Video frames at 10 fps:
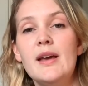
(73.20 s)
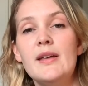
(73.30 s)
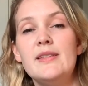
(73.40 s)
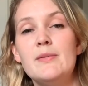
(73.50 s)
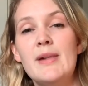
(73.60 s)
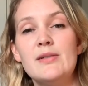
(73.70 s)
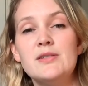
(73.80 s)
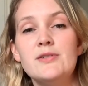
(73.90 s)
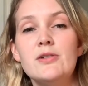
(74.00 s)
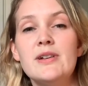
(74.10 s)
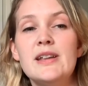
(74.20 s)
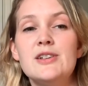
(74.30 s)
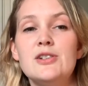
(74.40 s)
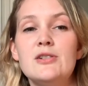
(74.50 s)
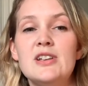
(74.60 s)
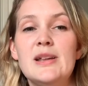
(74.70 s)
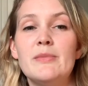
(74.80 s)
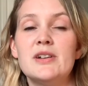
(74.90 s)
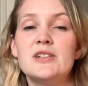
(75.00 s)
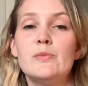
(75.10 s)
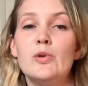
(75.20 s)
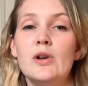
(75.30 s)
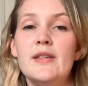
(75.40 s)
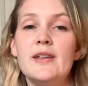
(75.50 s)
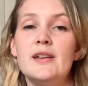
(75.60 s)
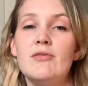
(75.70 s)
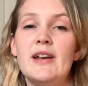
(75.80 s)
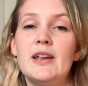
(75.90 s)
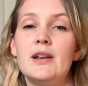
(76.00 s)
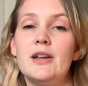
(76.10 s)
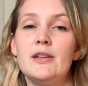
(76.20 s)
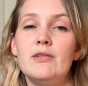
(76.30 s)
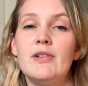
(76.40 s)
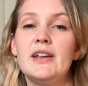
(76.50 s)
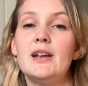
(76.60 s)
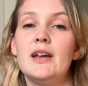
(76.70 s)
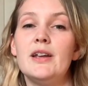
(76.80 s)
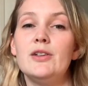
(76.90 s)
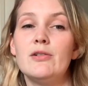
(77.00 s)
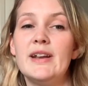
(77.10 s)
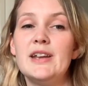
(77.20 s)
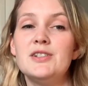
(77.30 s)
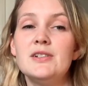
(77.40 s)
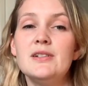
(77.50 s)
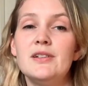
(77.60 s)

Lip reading: The amount of urine is usually much smaller than the regular urination,